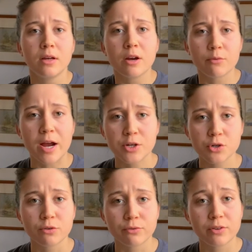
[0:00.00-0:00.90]

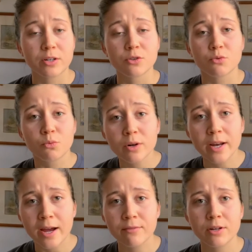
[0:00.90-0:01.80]
irrational fears would
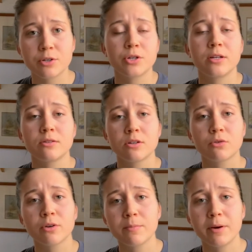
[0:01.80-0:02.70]
have their chance to
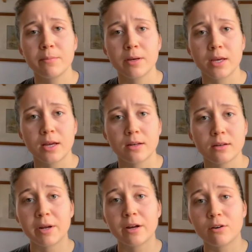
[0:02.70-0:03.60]
creep up again.
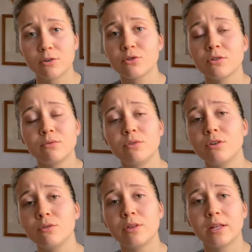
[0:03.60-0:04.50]
But I also
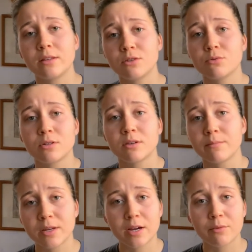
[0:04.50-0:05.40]
knew that this was
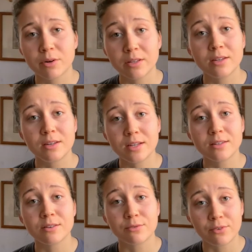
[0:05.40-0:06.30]
something I really
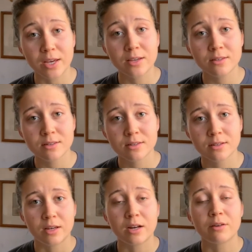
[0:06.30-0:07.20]
need to
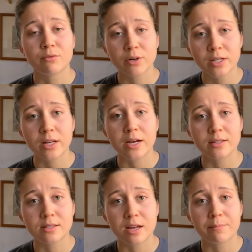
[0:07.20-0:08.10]
face. And I've
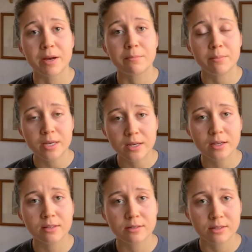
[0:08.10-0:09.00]
realized that by
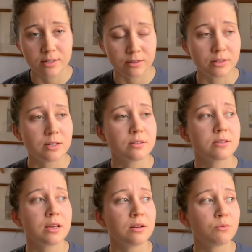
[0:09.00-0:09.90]
being in
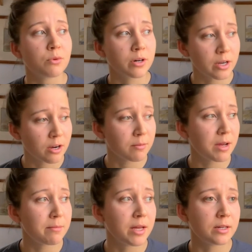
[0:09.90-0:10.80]
stillness and working on
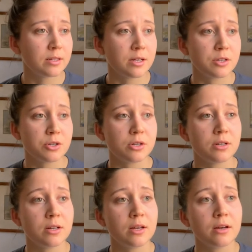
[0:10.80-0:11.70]
my
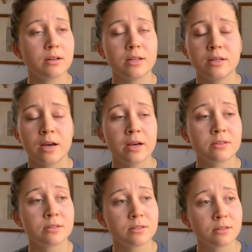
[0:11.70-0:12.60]
meditation, it
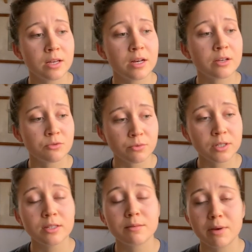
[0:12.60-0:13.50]
has
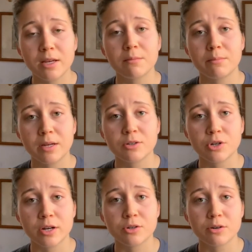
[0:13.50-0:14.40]
really made a big
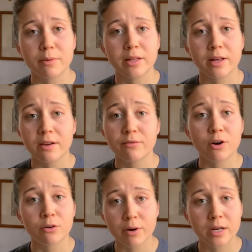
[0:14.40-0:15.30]
change in my life
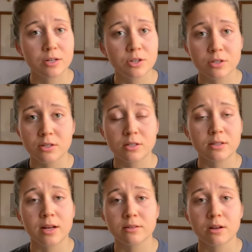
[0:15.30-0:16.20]
already, just these
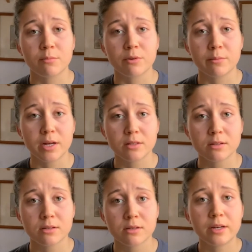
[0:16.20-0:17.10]
last couple
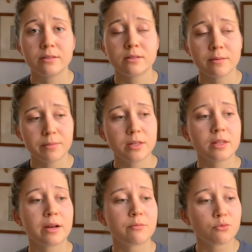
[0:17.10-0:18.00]
months. And it's something
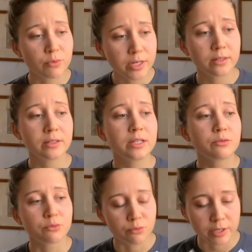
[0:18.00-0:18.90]
that I'm
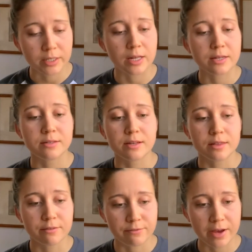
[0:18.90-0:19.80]
really realizing
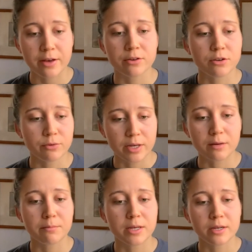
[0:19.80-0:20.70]
the value
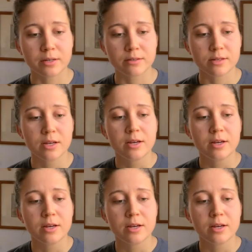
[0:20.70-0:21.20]
in, because